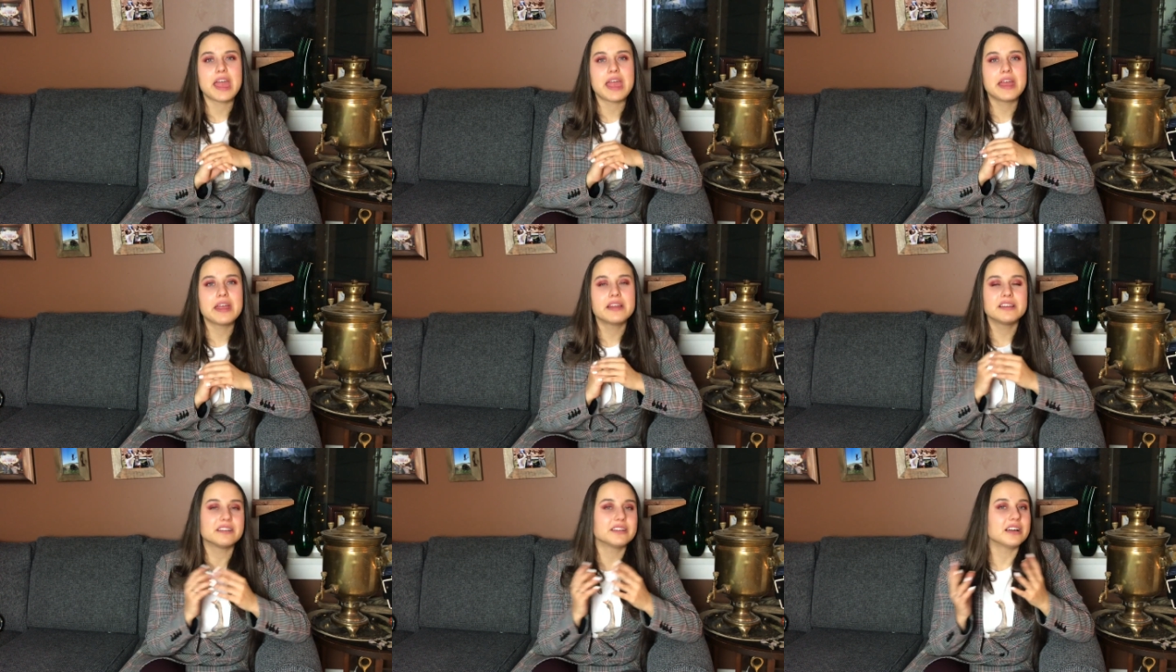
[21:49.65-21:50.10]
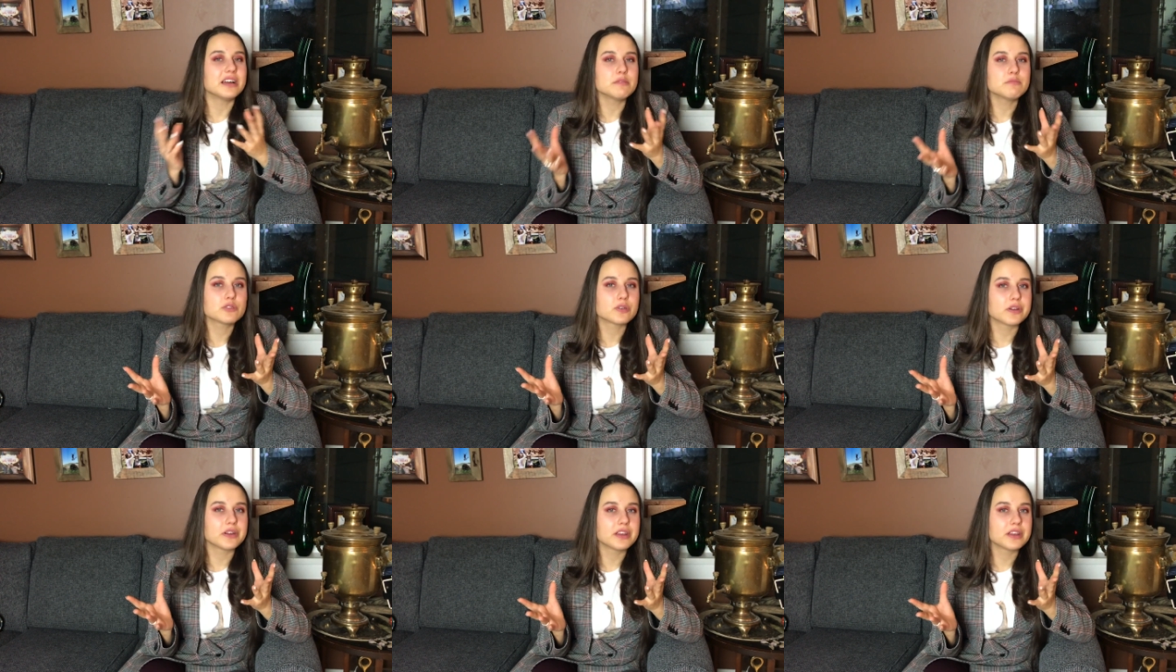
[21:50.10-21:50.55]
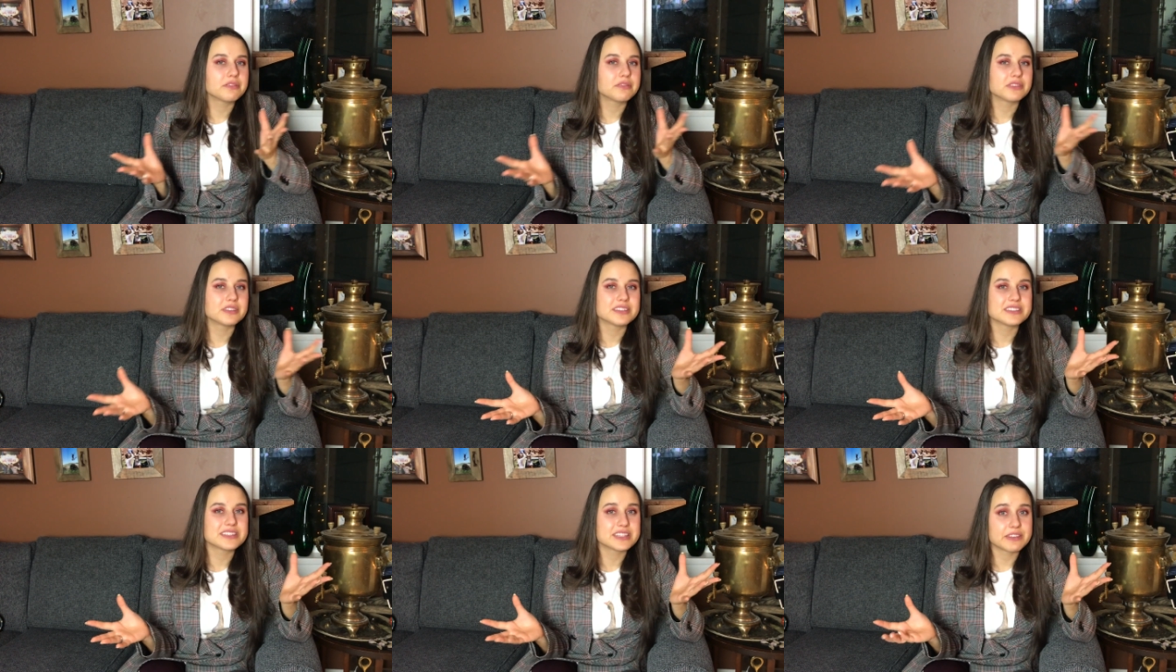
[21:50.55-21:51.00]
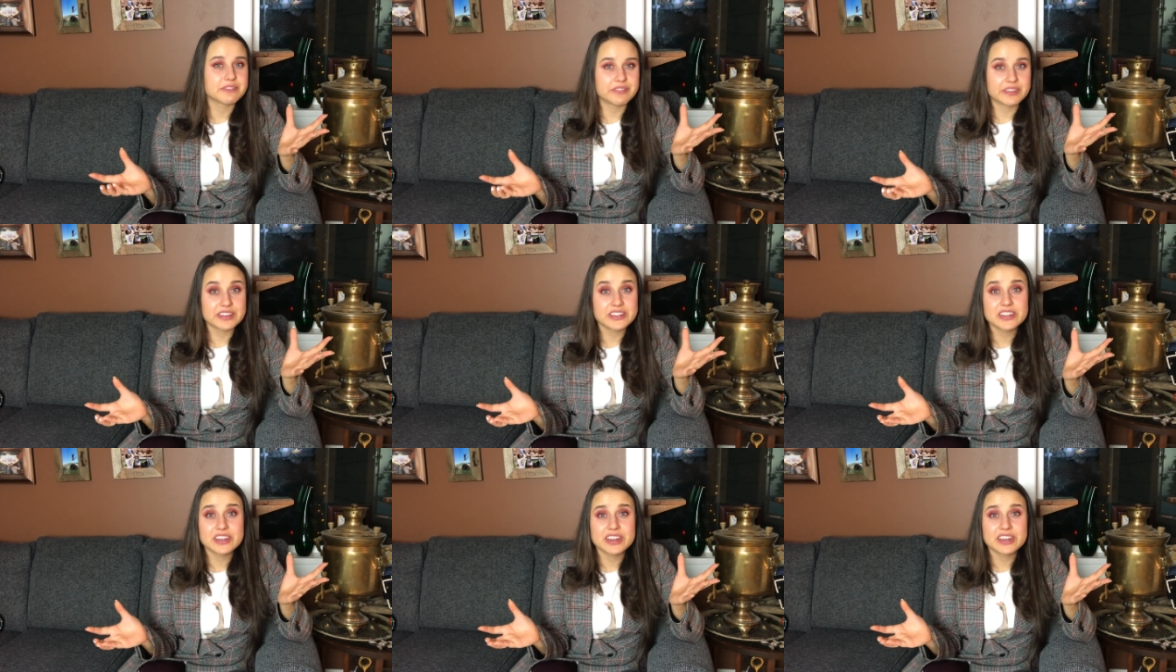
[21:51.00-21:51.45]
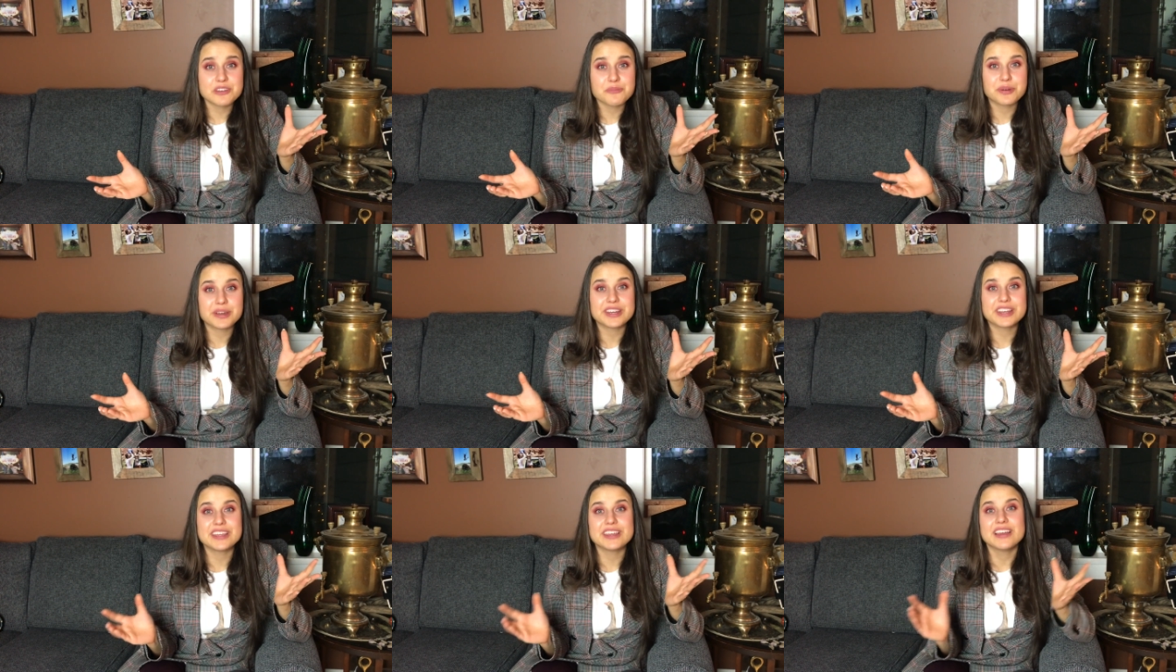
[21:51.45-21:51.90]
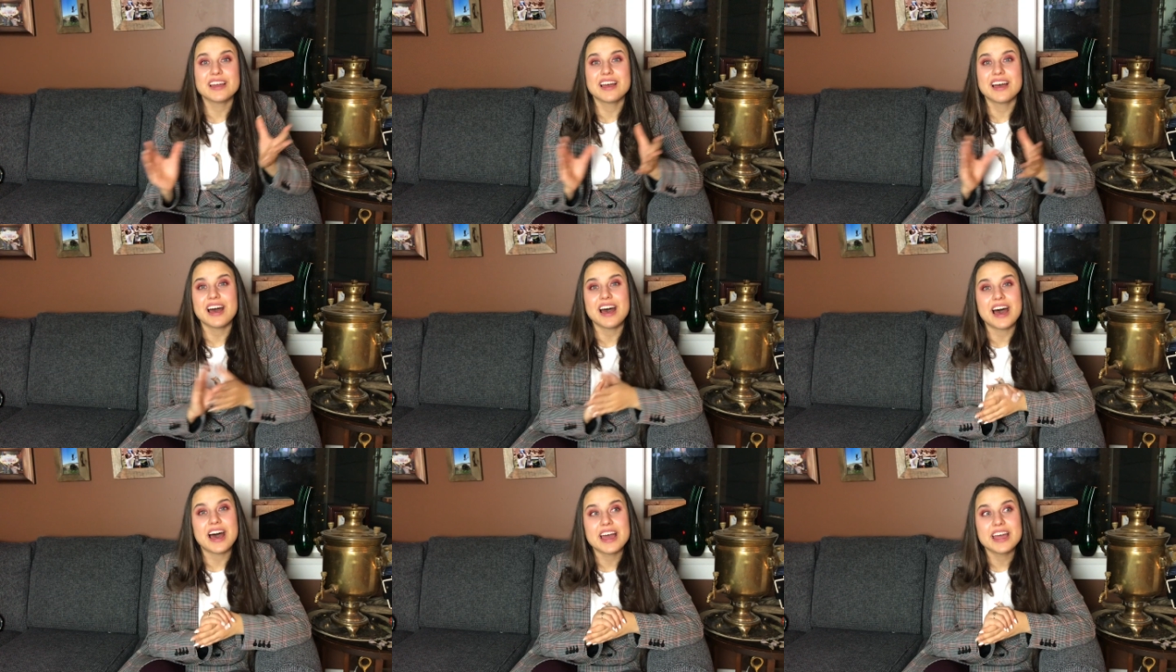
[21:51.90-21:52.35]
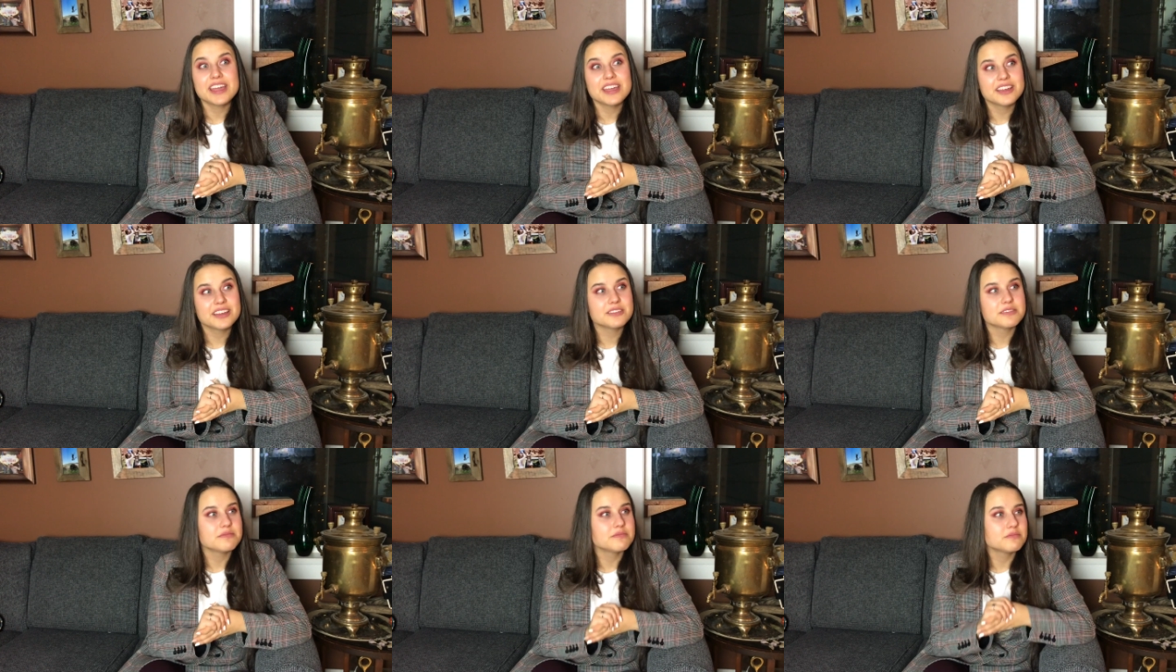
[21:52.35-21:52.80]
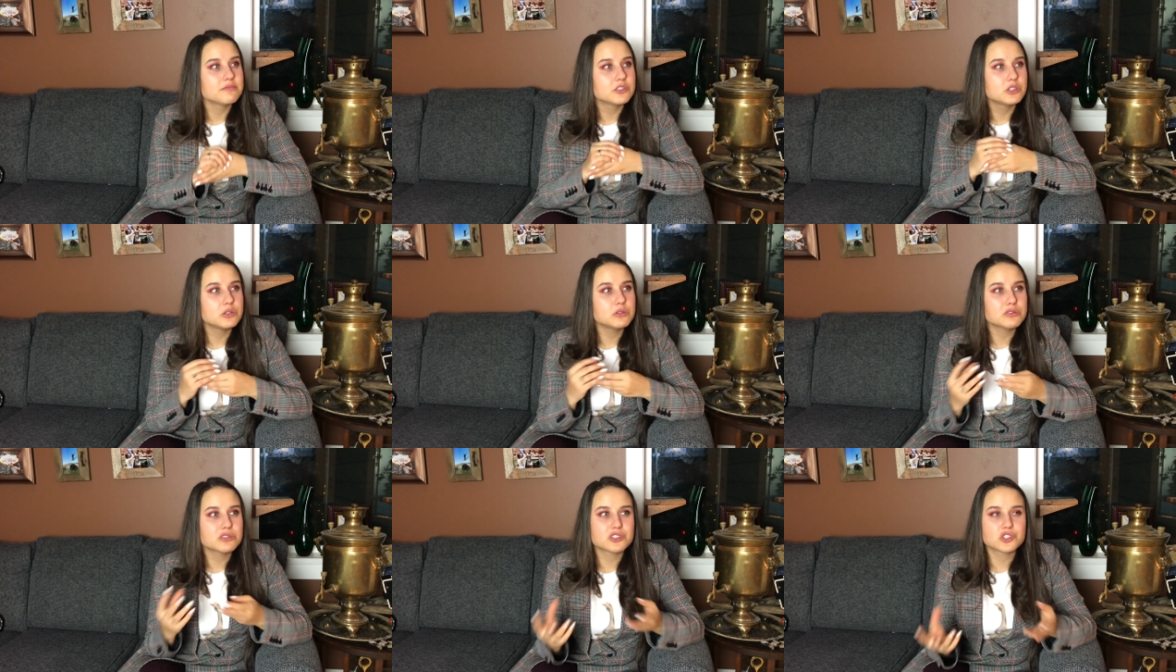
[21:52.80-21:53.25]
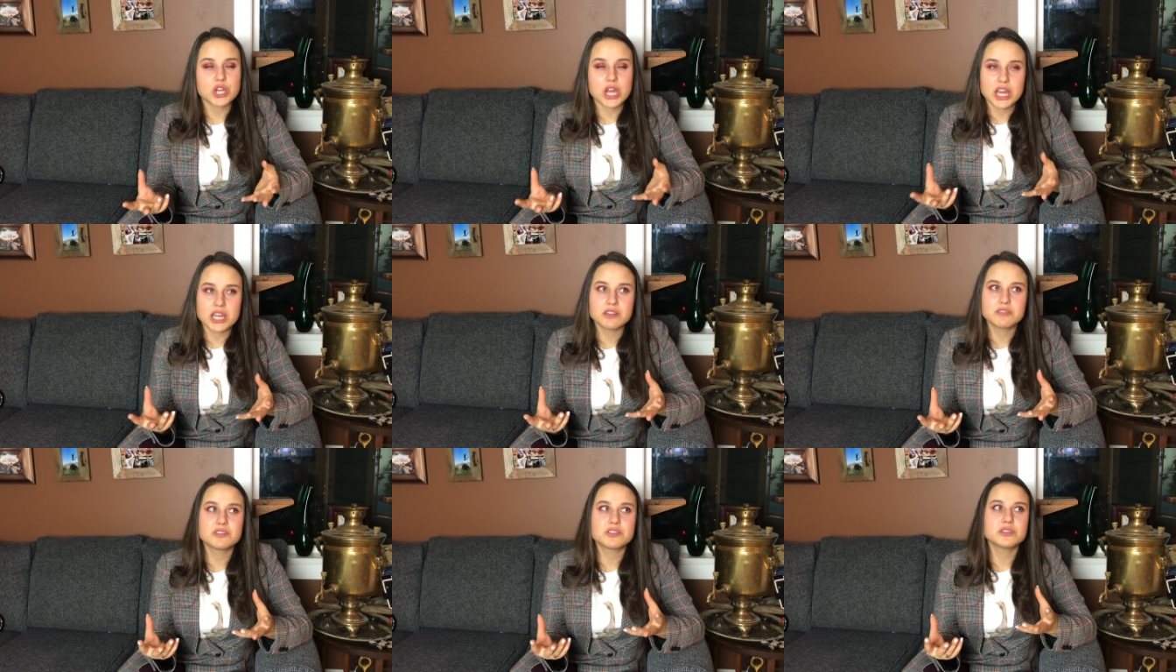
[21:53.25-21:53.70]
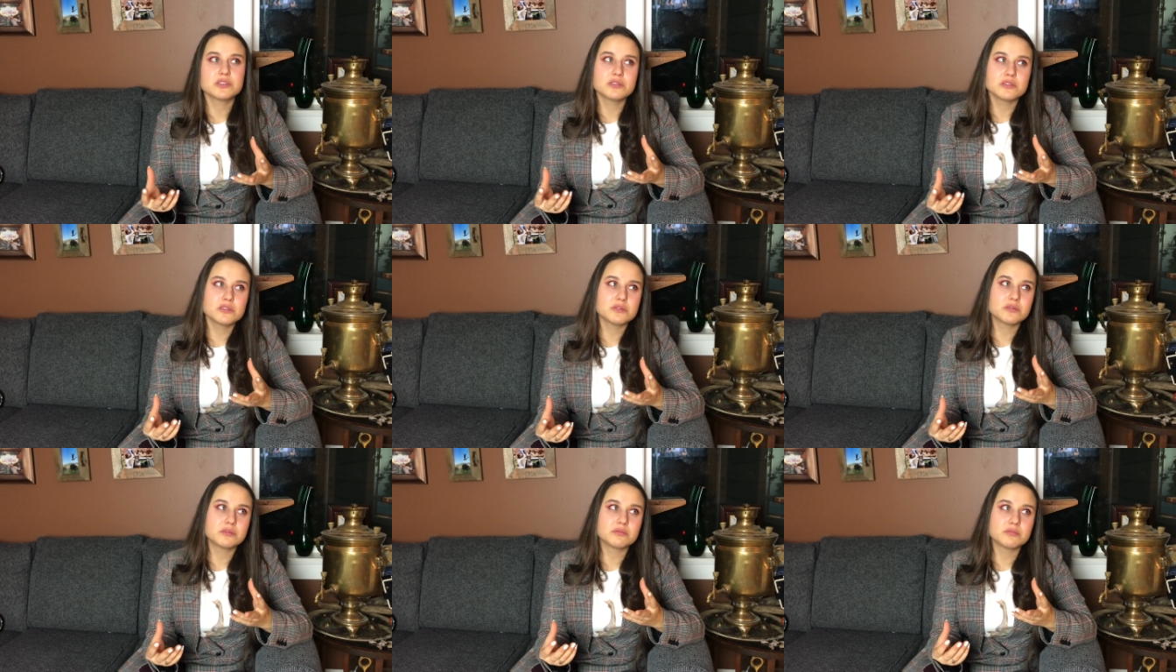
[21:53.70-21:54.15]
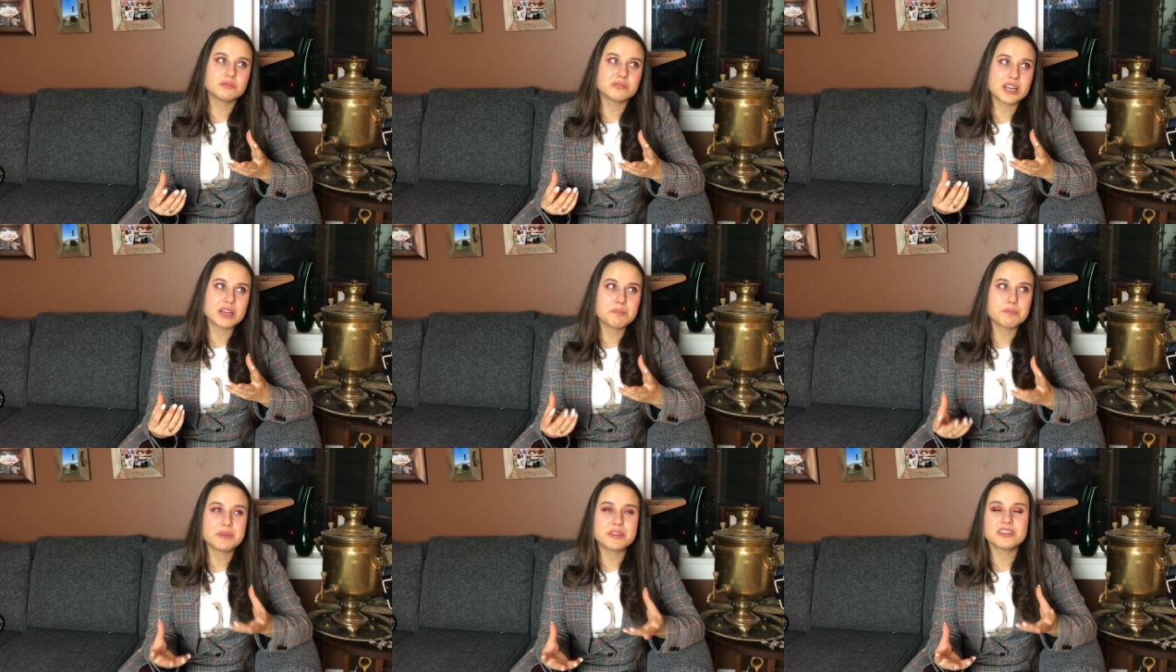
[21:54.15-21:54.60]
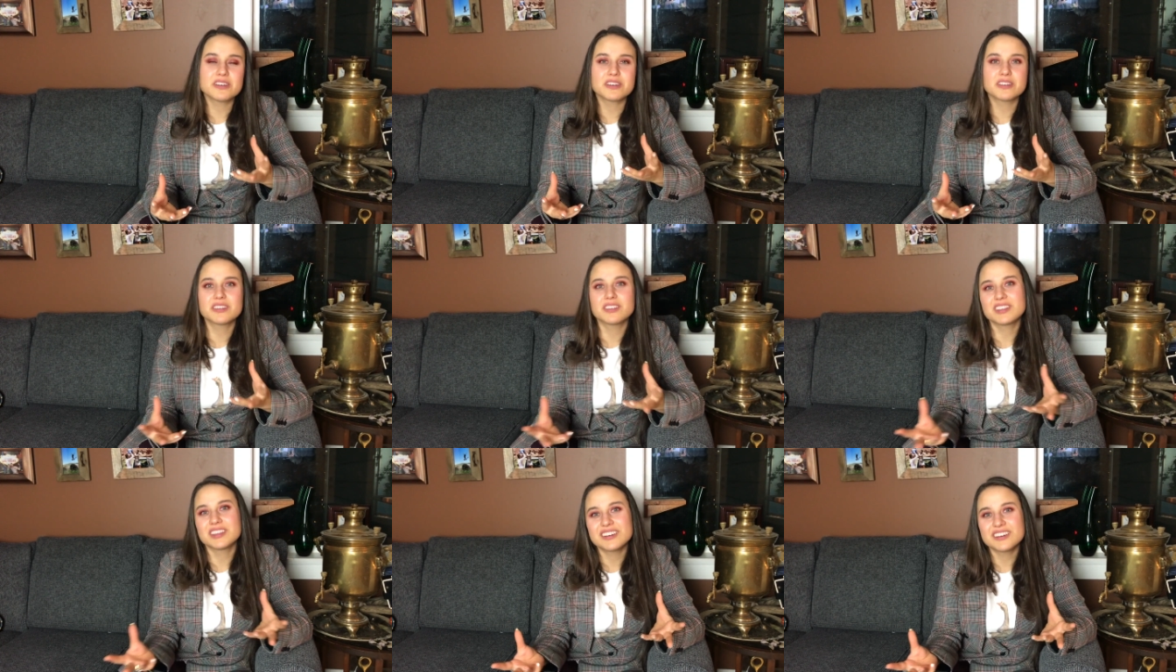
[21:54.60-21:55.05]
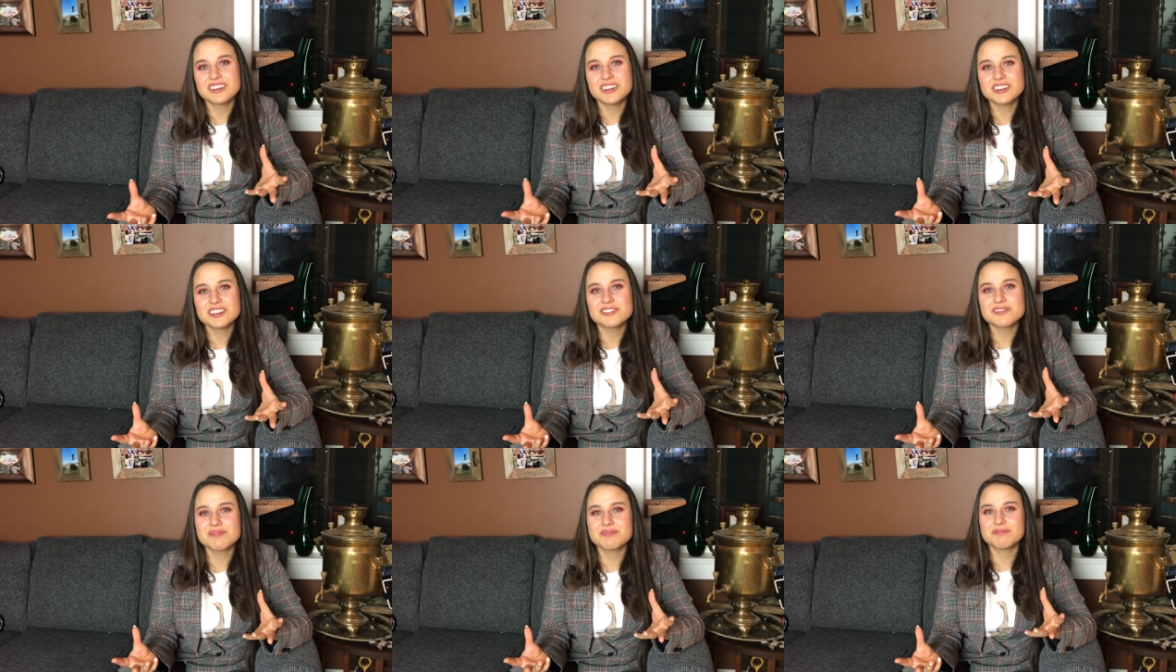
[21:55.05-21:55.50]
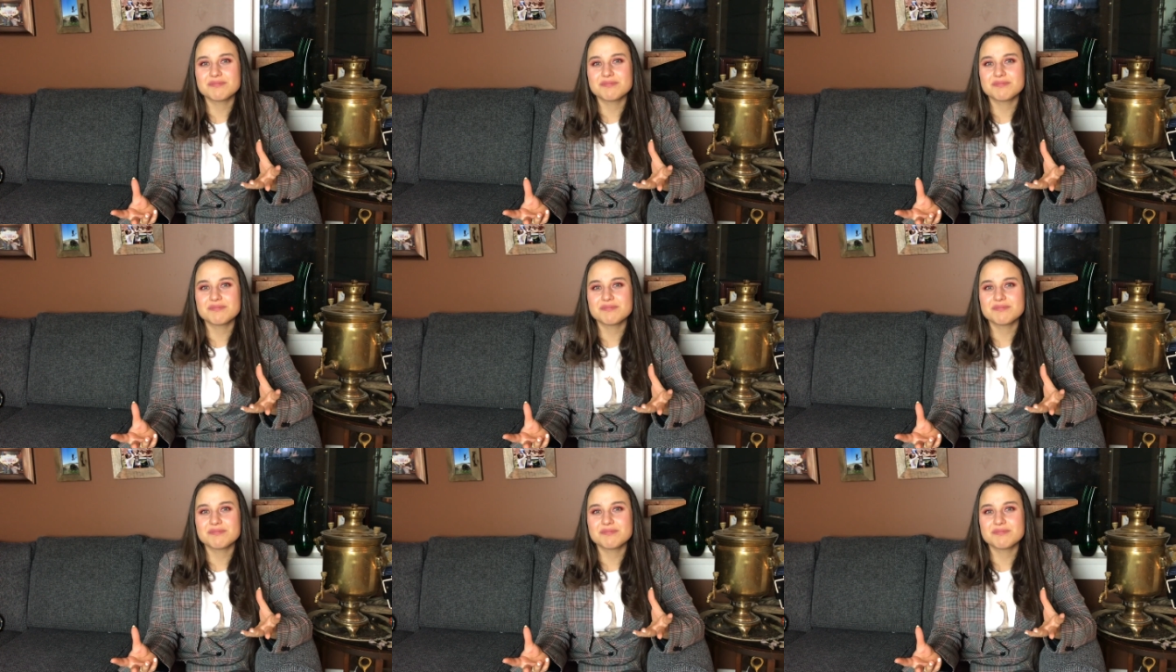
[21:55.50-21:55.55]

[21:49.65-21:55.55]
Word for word: And I'm sorry if this offended anybody. I do strive to appear thinner.